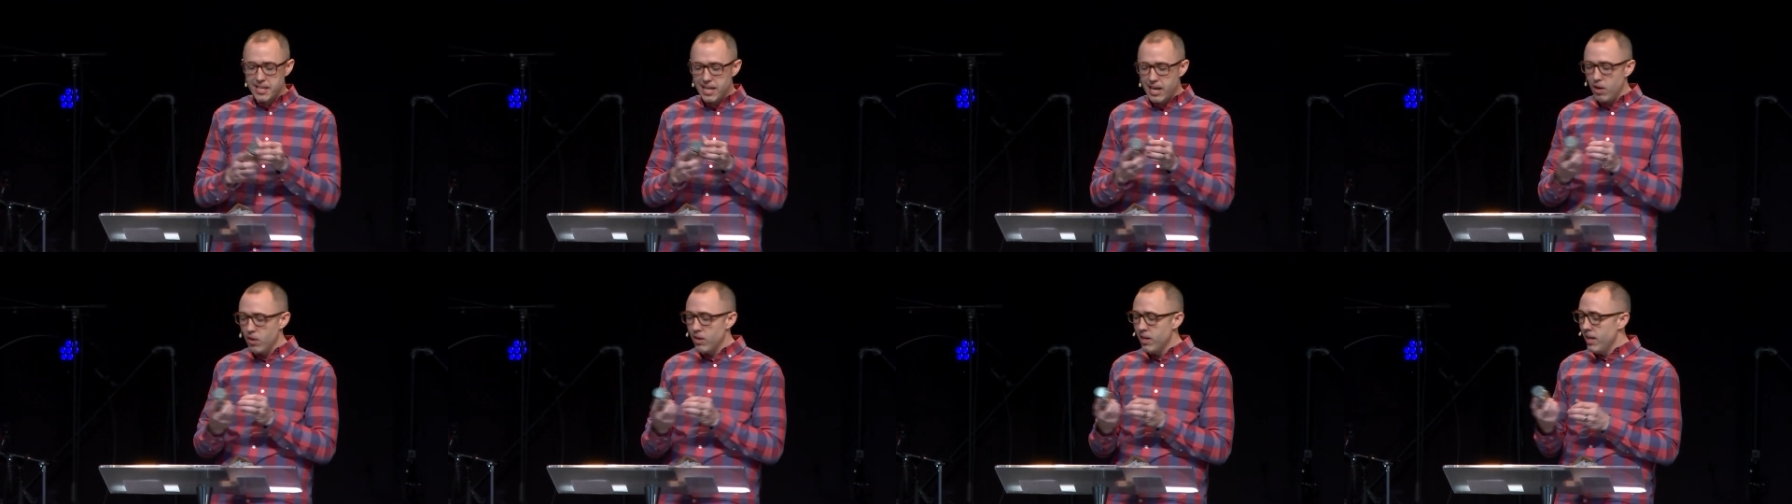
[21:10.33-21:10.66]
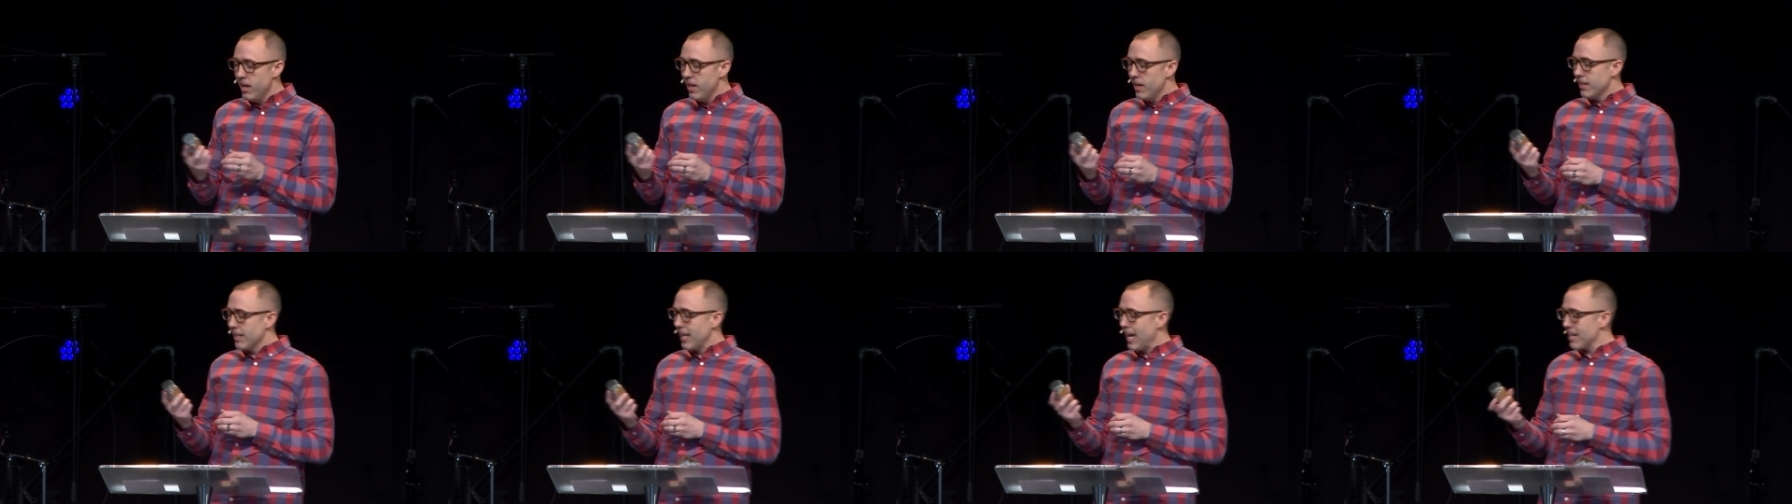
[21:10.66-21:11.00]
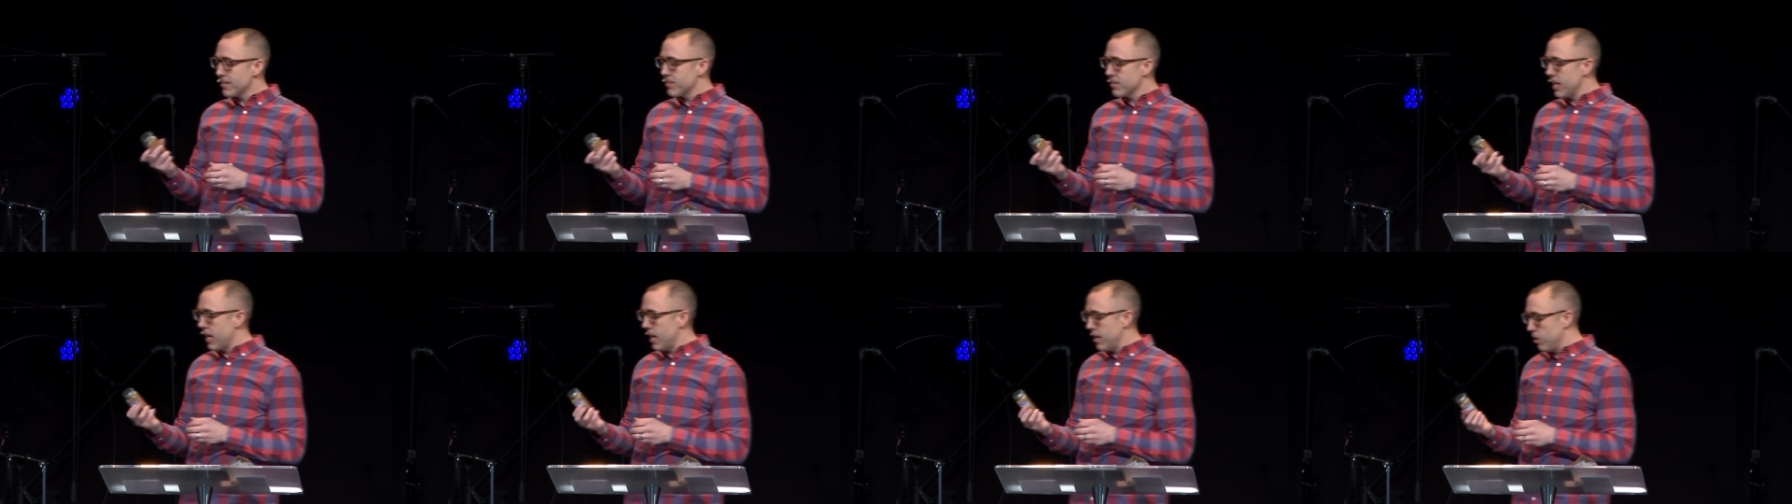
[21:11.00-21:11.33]
Now,
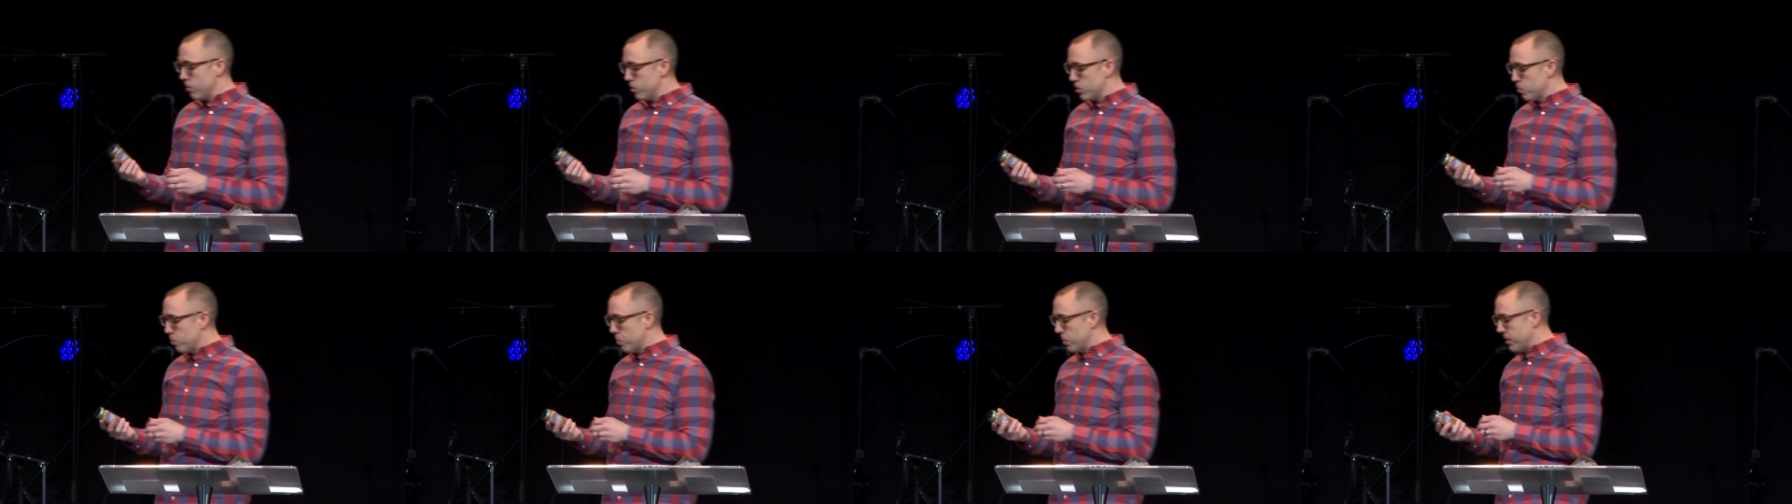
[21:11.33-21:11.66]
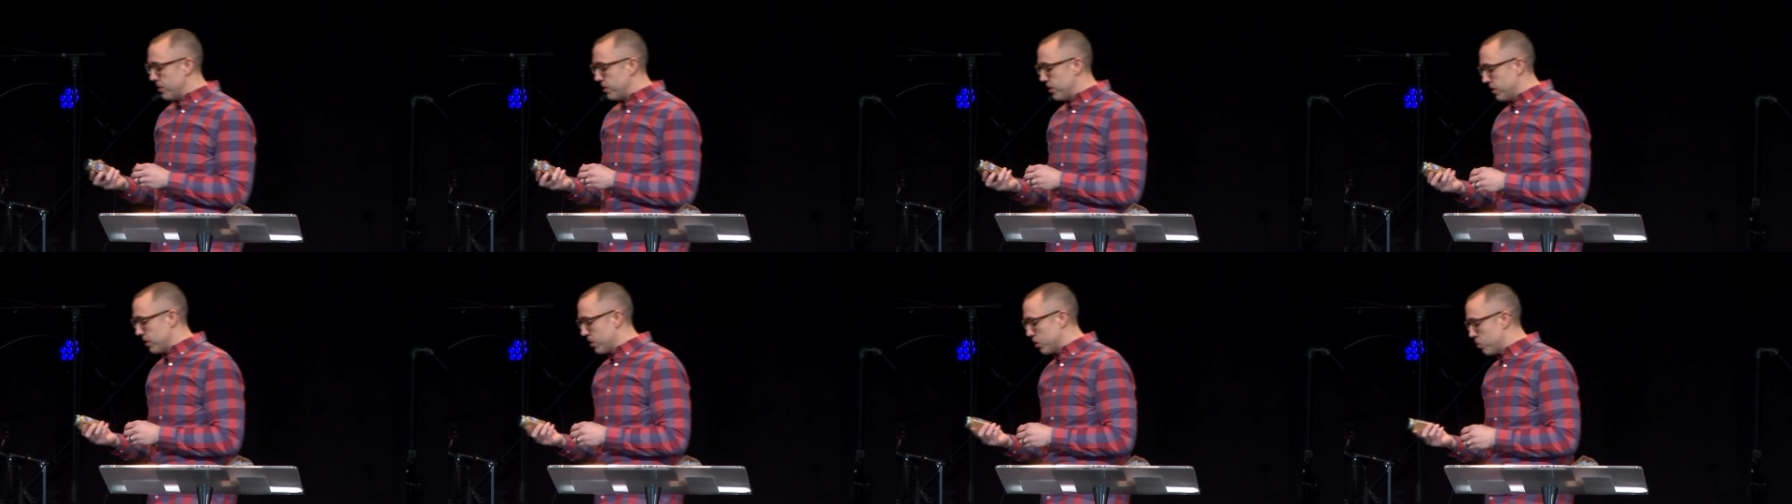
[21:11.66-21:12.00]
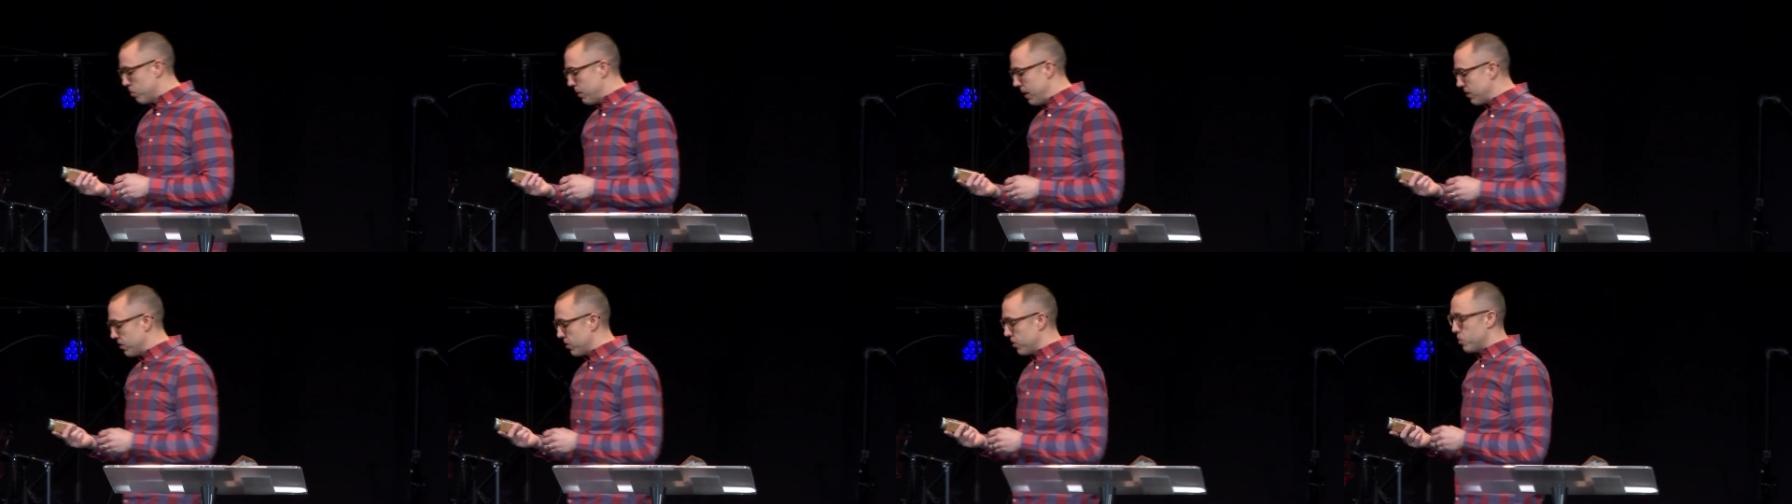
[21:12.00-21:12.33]
last night I was preaching this
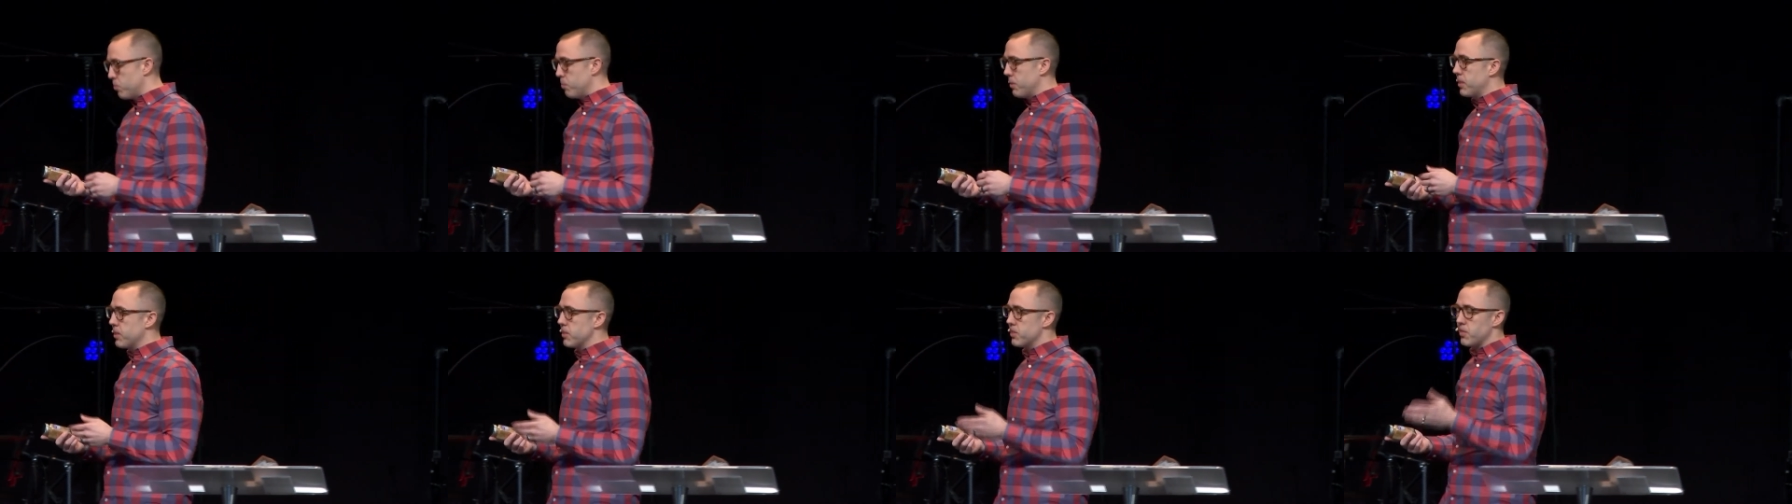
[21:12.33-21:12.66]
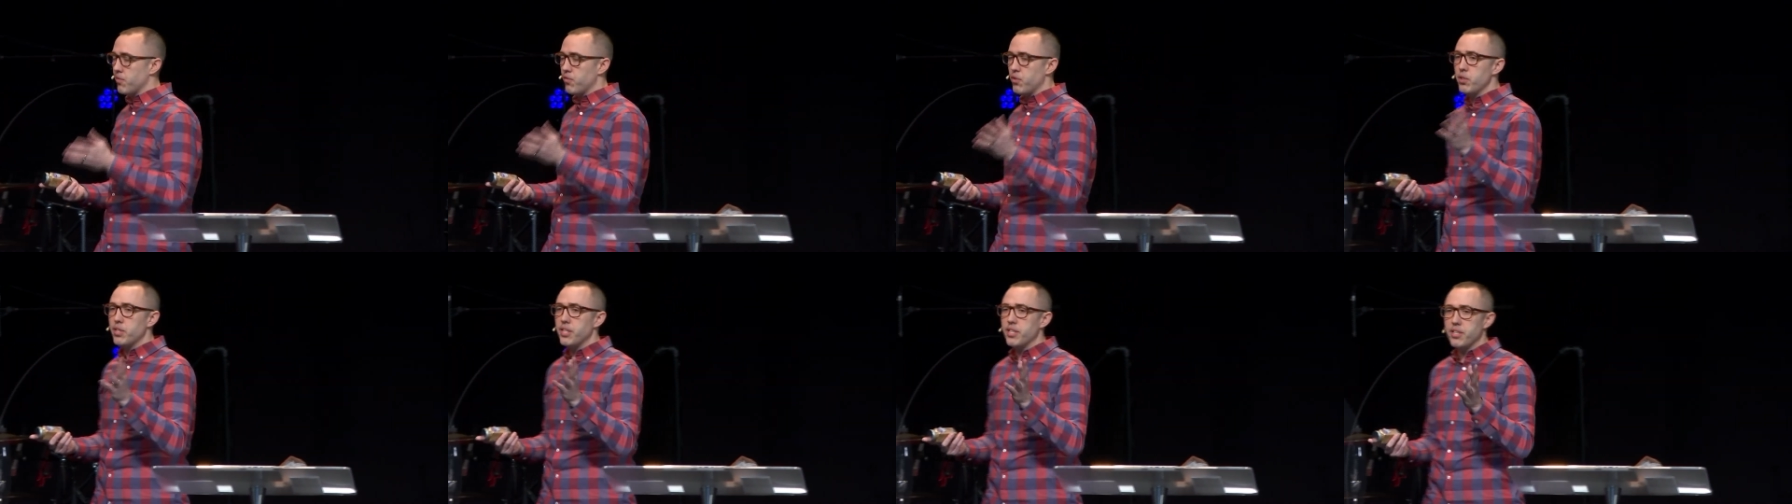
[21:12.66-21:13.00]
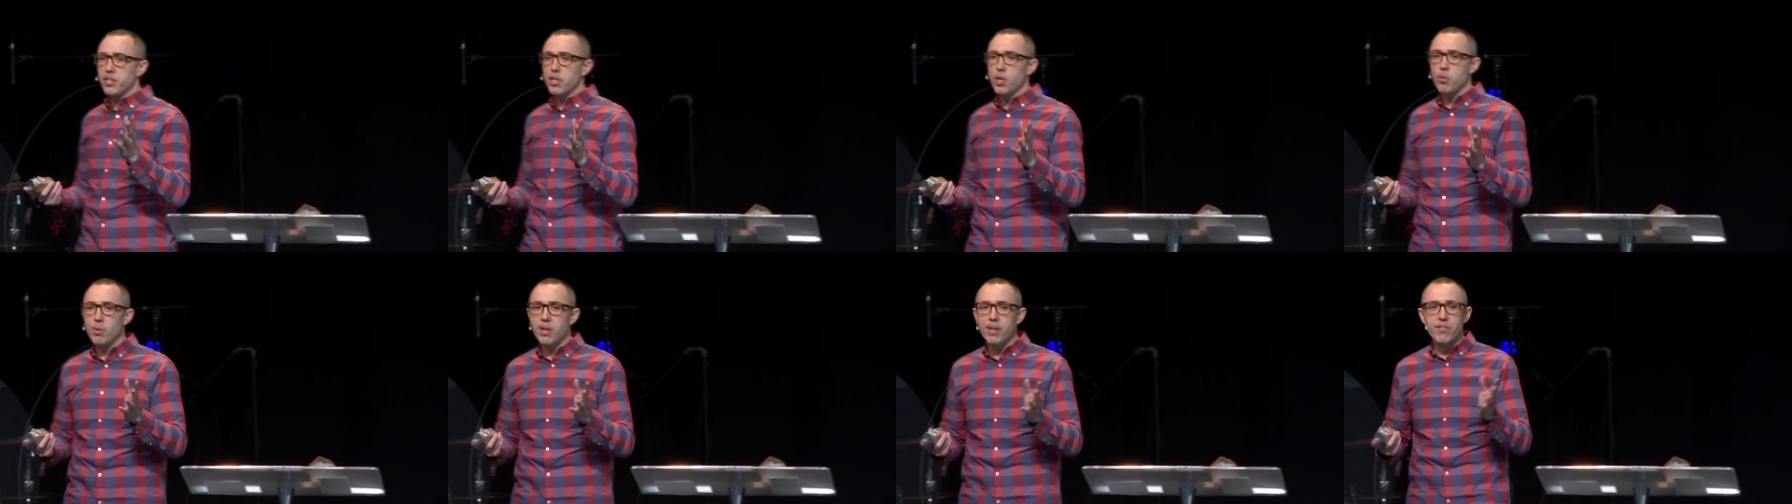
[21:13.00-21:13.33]
message because if you didn't
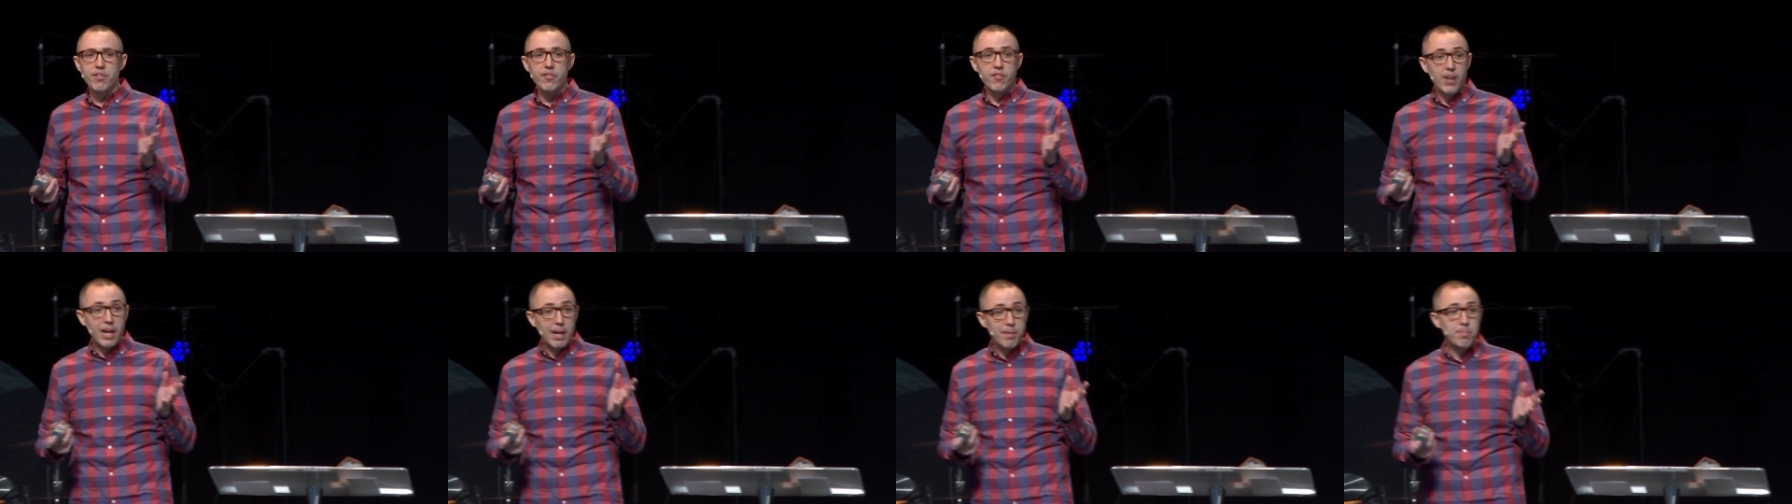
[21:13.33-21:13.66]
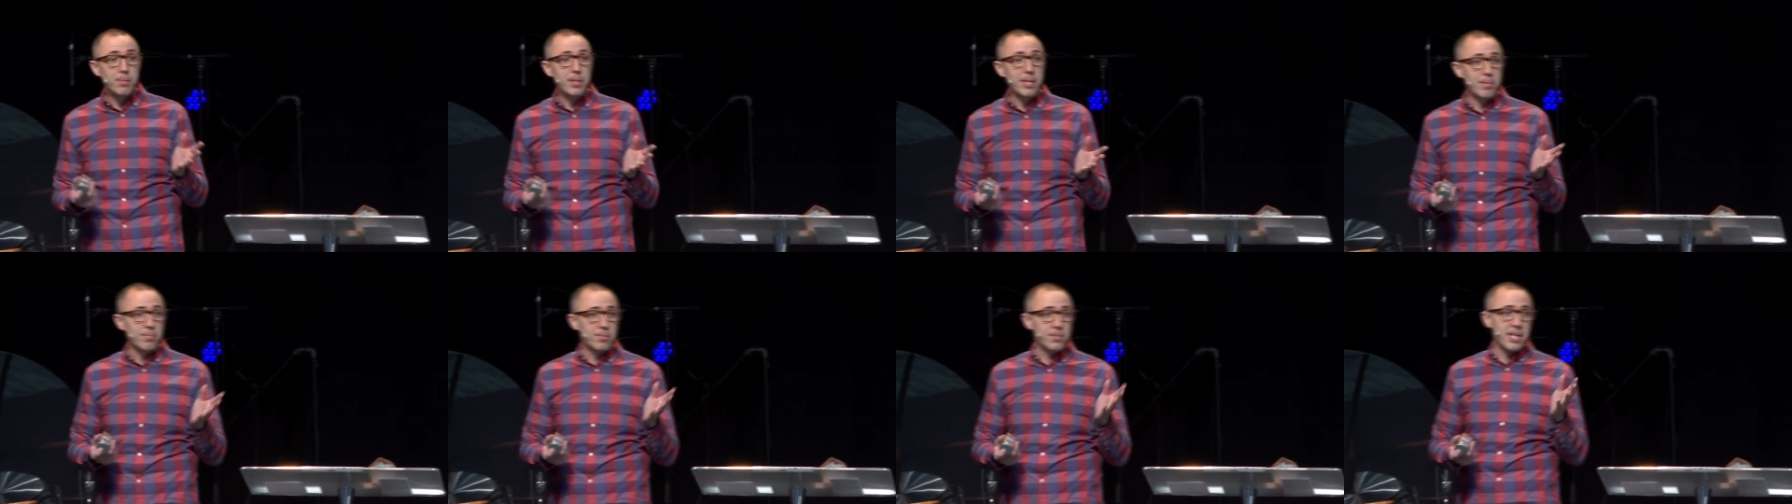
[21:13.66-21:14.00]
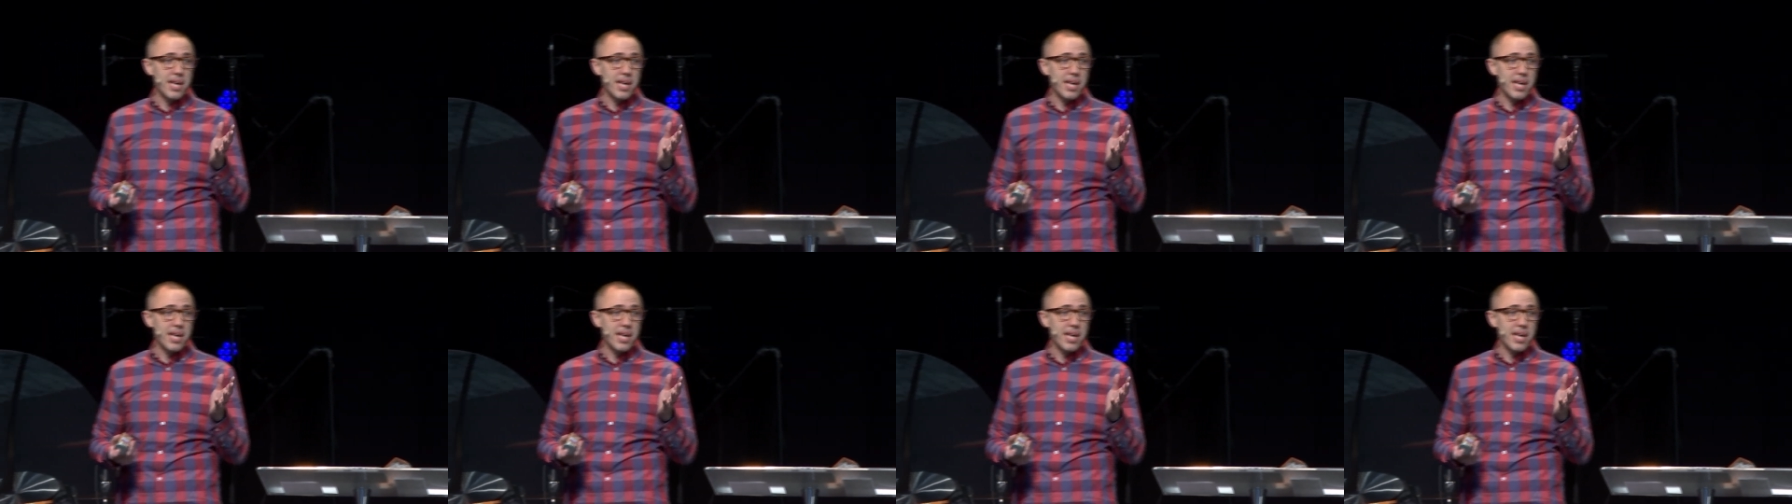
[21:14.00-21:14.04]
know, we have a 5 p.m.